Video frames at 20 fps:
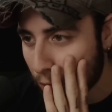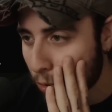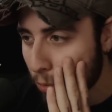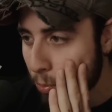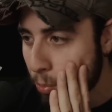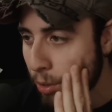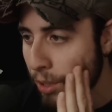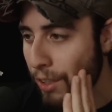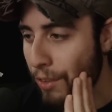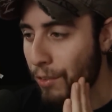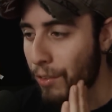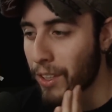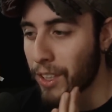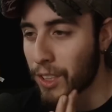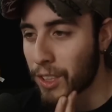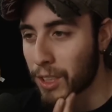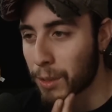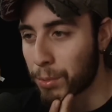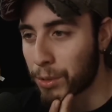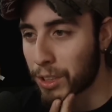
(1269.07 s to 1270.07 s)
break
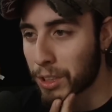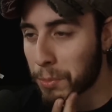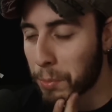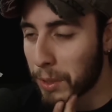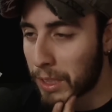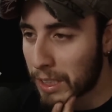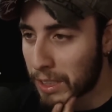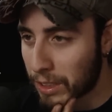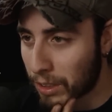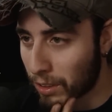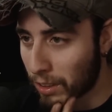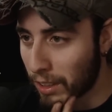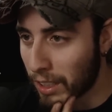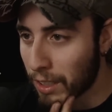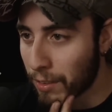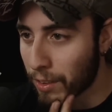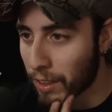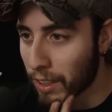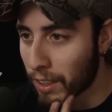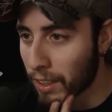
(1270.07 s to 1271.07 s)
friendships just because you're
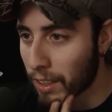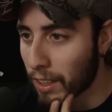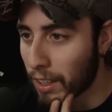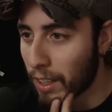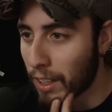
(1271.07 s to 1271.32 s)
leaving.